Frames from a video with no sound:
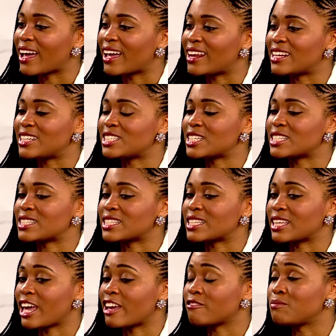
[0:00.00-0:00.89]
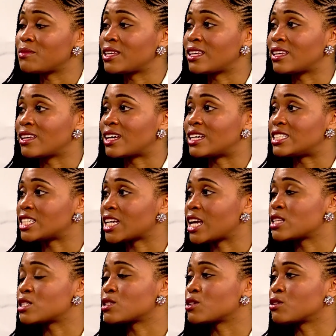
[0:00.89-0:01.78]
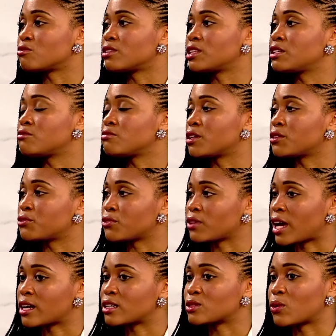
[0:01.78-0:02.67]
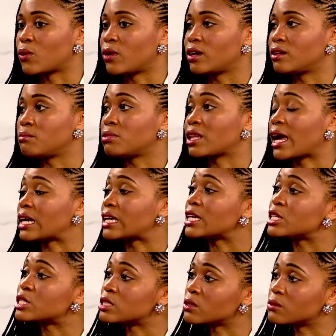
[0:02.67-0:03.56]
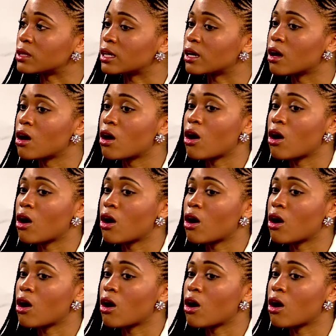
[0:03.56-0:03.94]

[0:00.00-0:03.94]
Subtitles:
it just gave me a chance to really reflect on Black history,